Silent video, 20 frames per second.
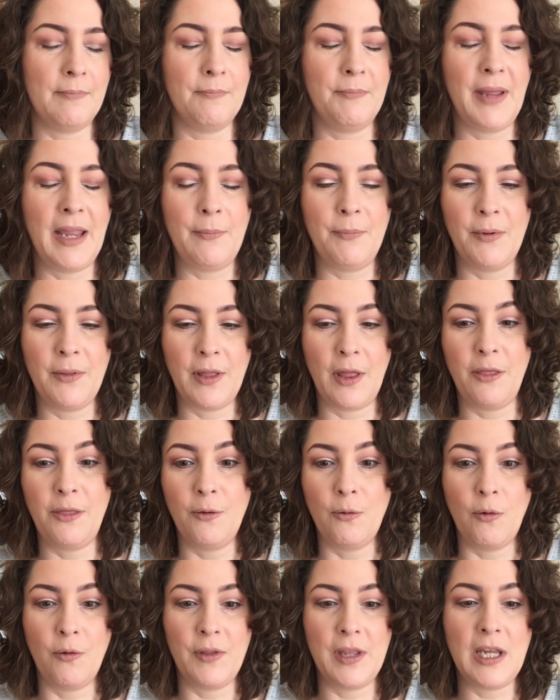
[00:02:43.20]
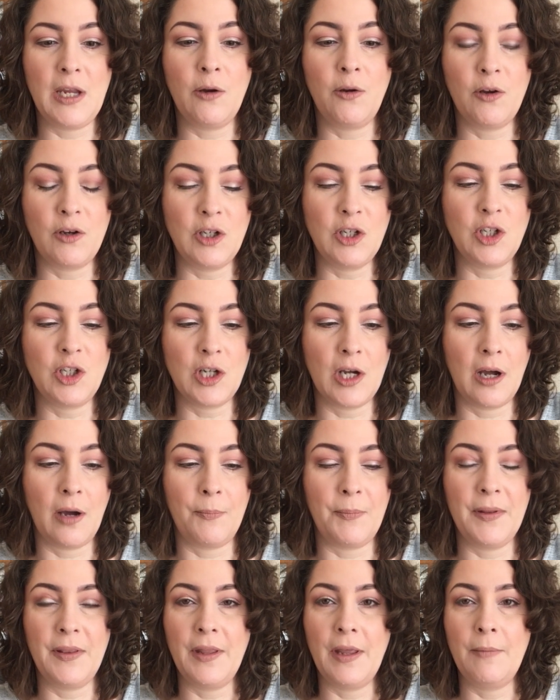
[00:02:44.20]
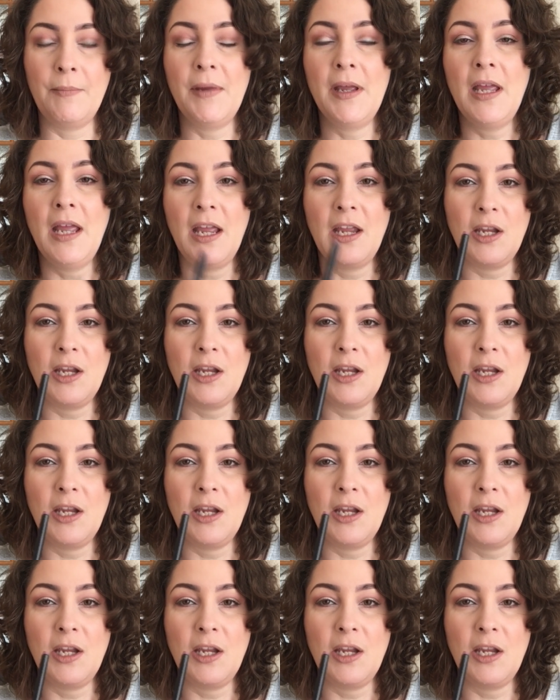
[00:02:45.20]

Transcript: people that thought that you couldn't sharpen them.